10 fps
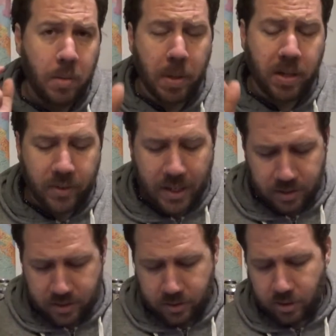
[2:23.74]
big
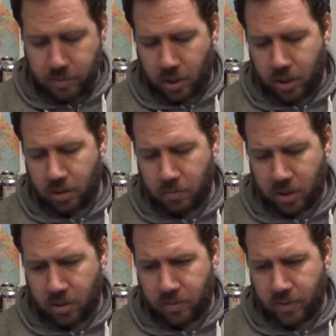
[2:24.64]
thanks to my
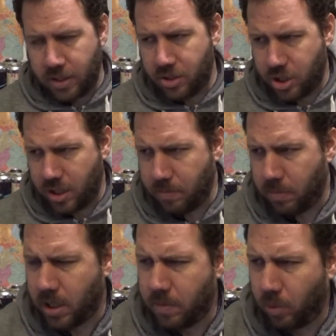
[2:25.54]
good friend Jim.
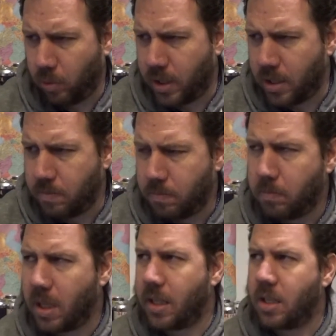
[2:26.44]
He brought me
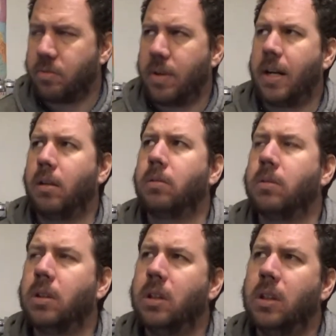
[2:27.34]
these
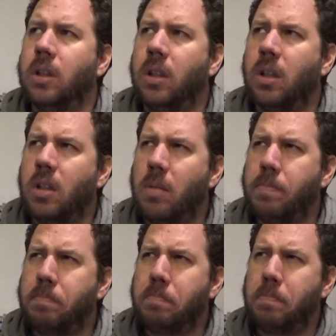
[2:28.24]
round
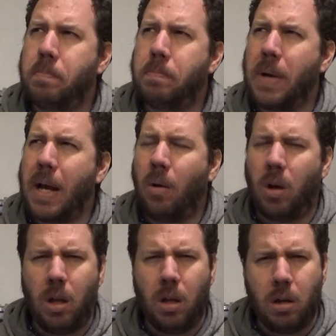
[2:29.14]
about
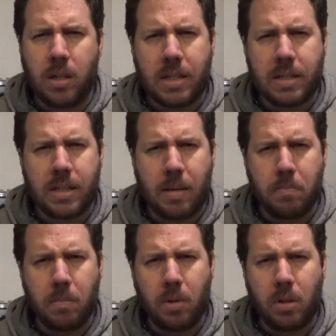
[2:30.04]
early
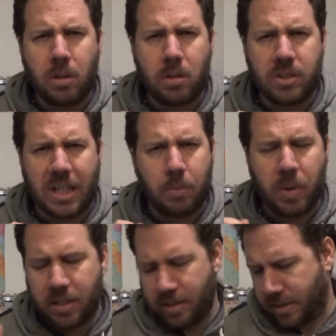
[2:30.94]
December, second
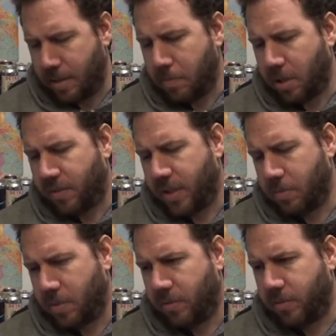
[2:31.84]
week of December. I've had
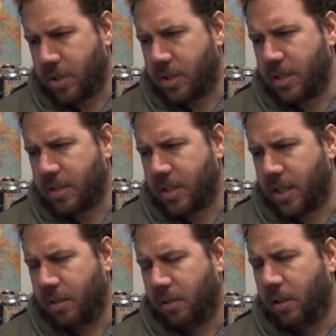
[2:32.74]
them in the fridge since then.